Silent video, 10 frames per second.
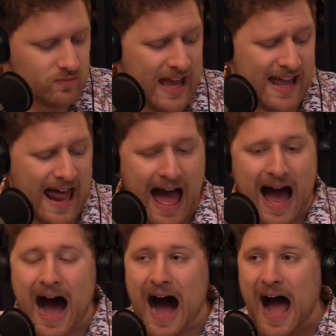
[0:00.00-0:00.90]
And
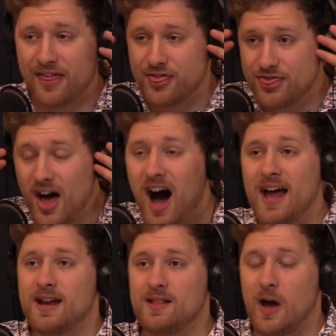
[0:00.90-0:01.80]
I
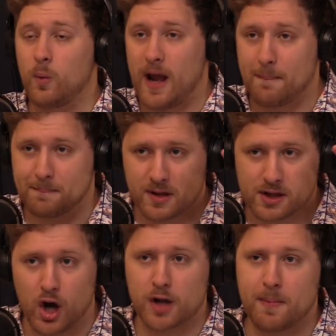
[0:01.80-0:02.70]
thought that when I
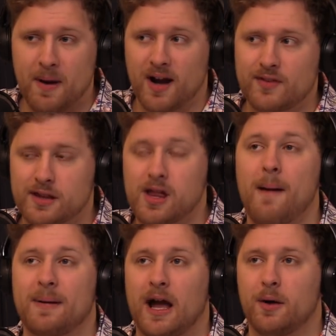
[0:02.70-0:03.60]
started preparing this
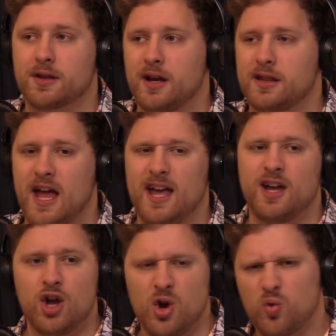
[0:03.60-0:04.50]
topic, I was going to say,
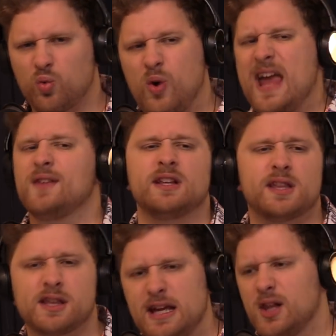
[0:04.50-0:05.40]

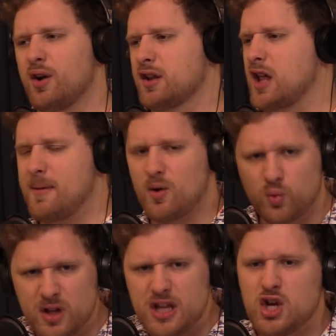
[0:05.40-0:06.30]
Ravens Steelers going to be a
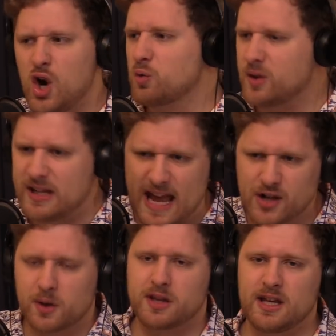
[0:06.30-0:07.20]
really good, really
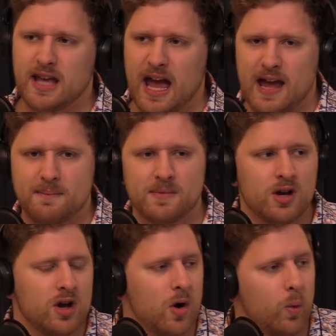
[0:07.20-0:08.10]
interesting game.
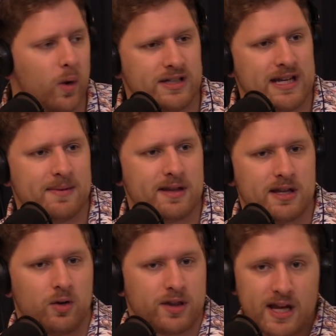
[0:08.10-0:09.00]
One team is,
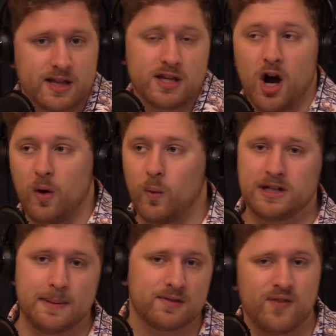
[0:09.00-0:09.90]
you know, 6-0, one
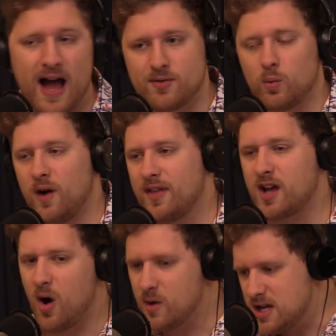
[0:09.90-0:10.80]
team is 5-1. Like,
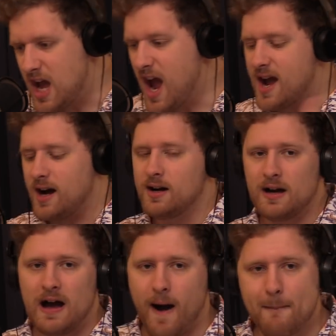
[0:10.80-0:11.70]
oh yeah,
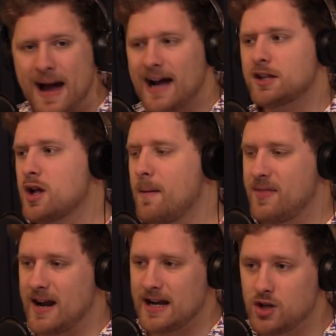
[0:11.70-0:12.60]
a matchup
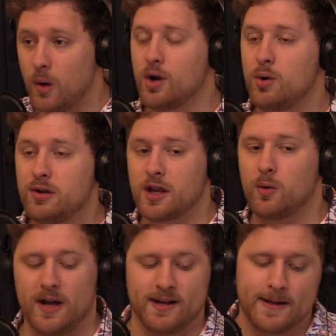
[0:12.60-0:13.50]
that I don't know who's going
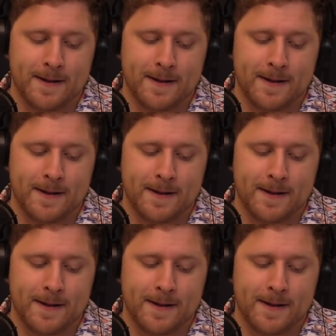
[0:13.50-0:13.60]
to win.